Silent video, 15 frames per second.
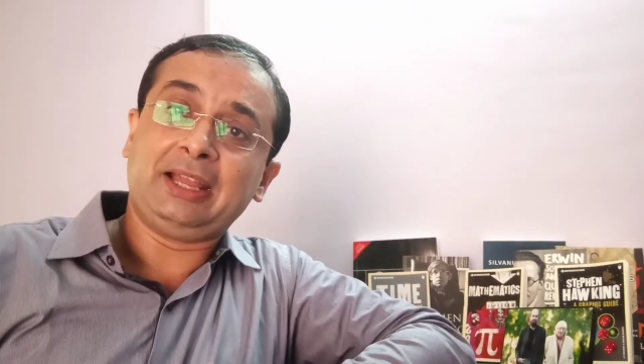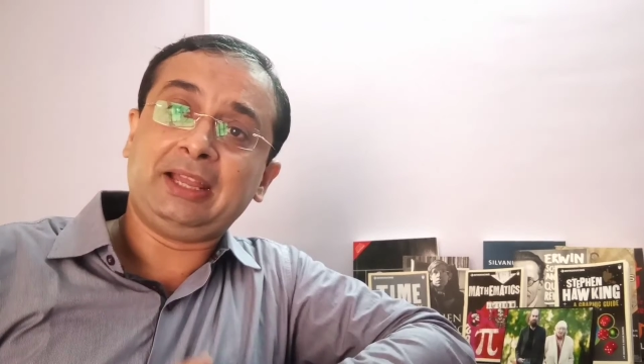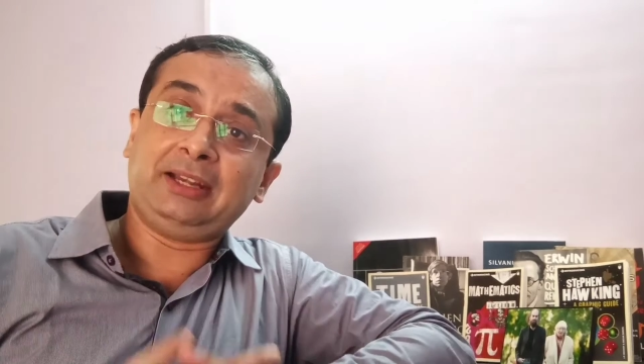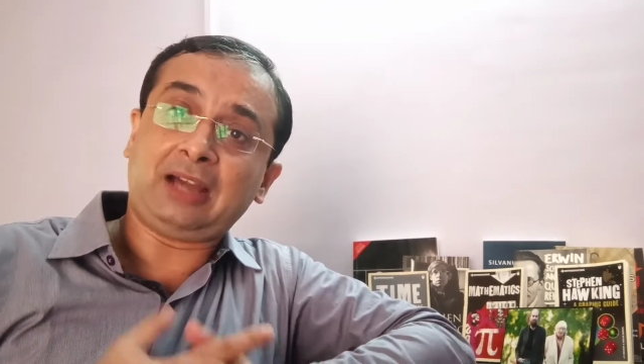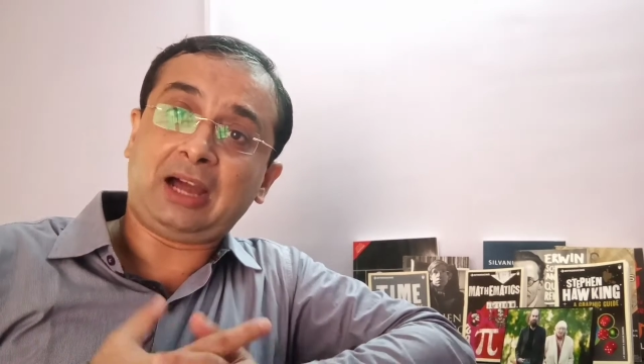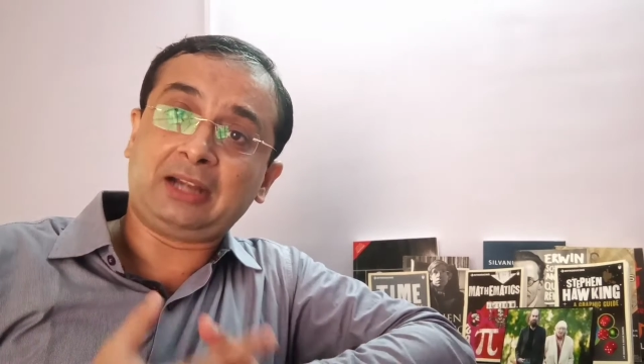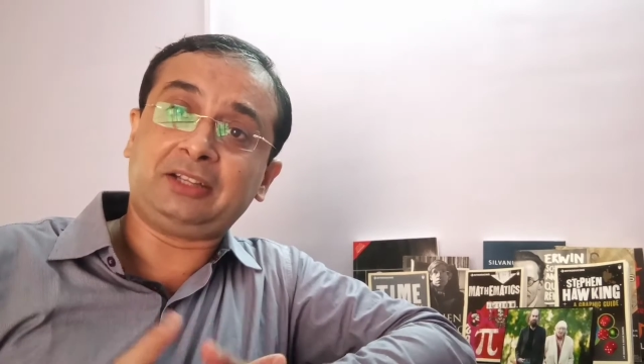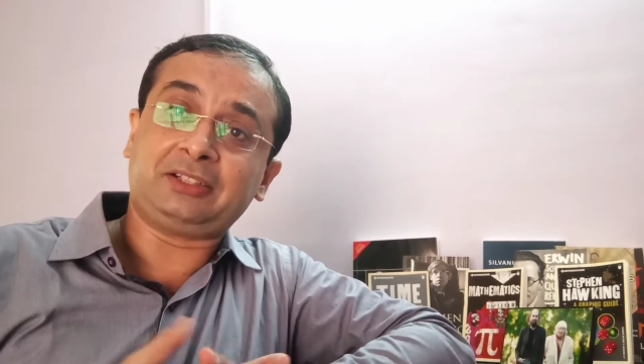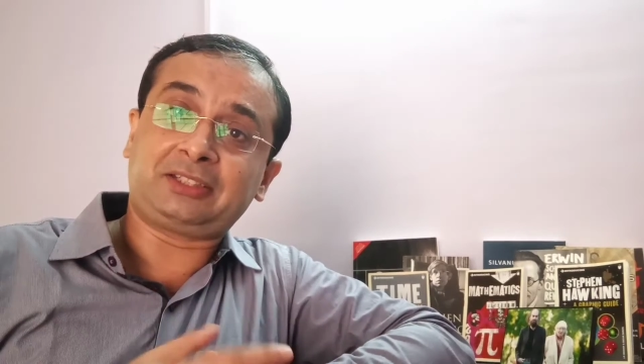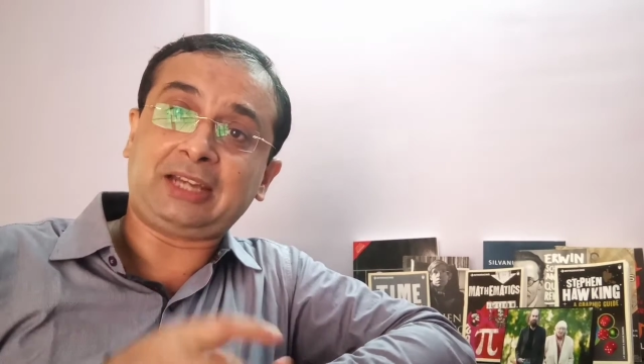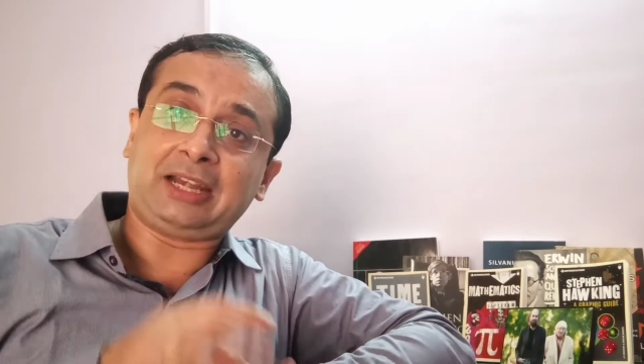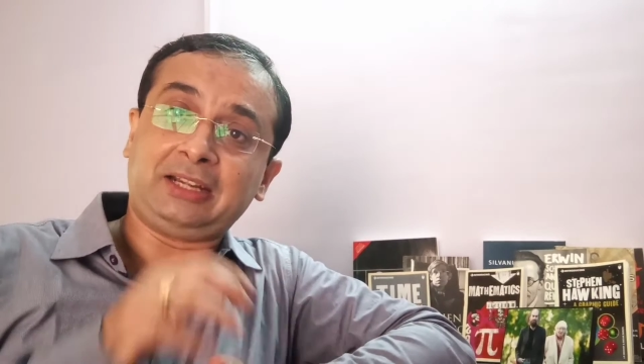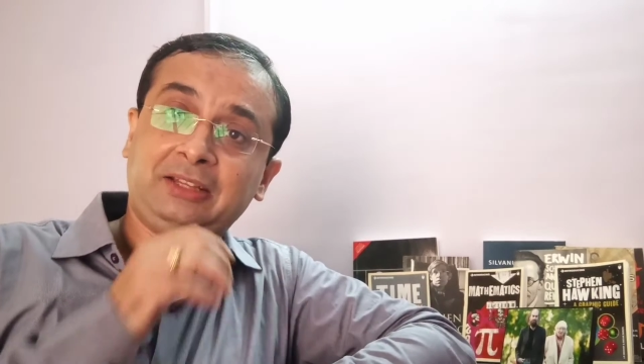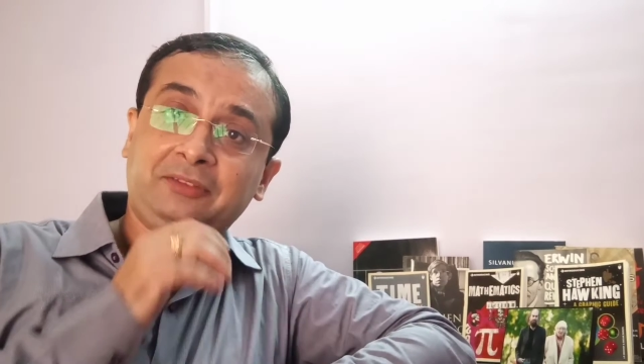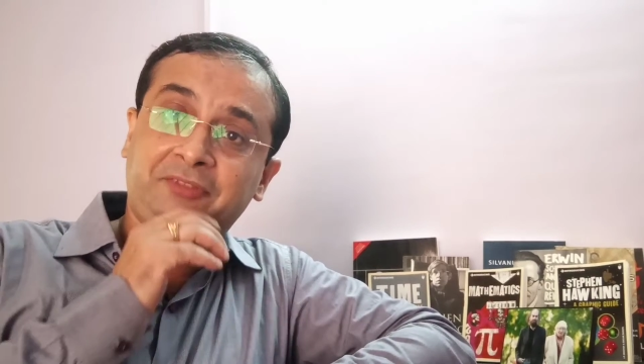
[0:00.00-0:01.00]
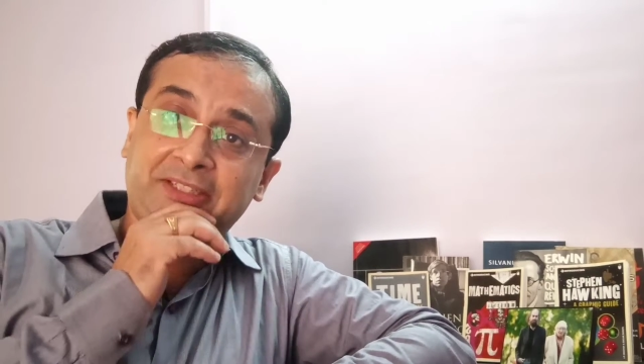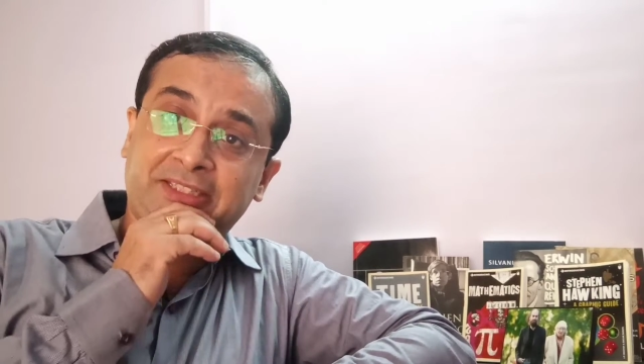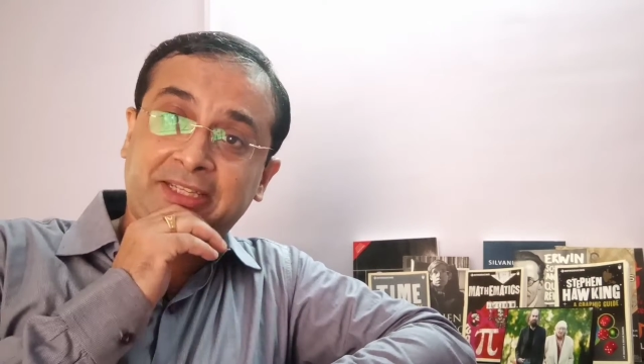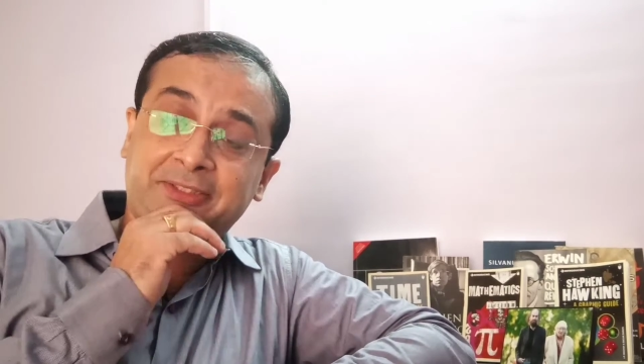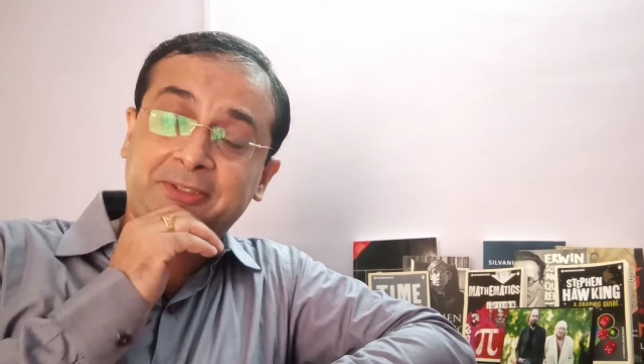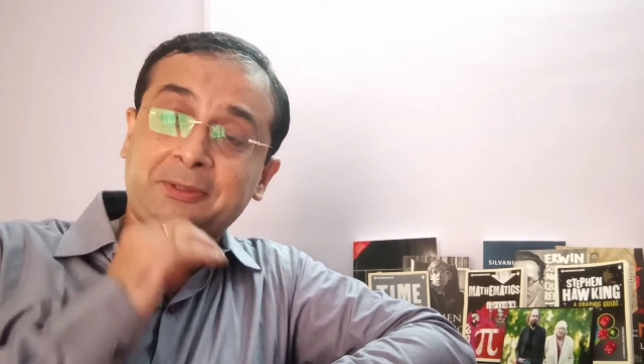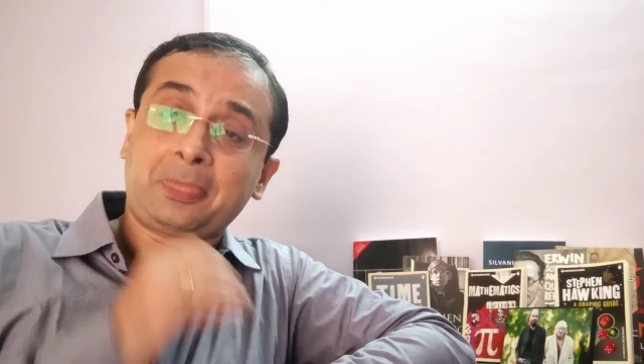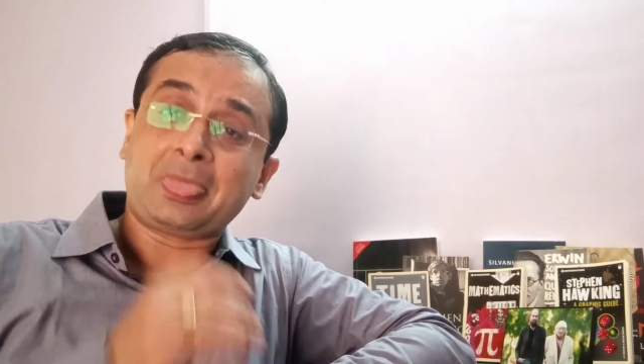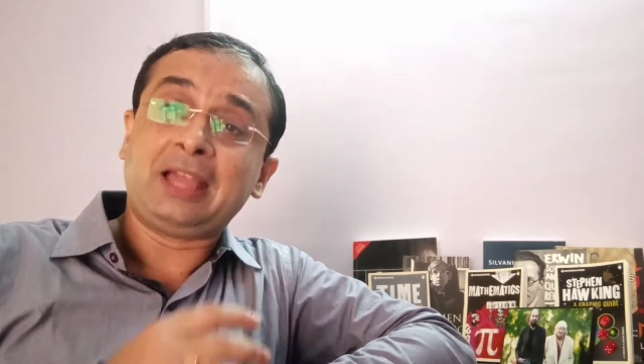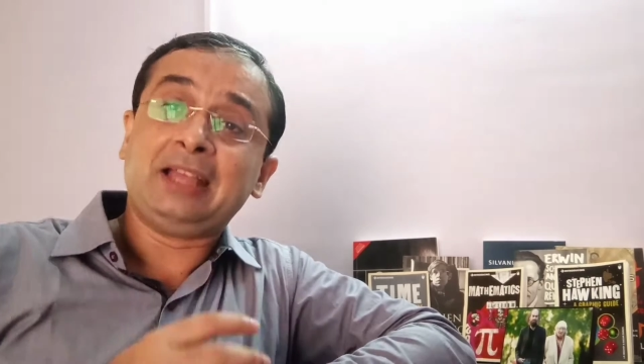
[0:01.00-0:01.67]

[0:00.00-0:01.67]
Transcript: in understanding physics.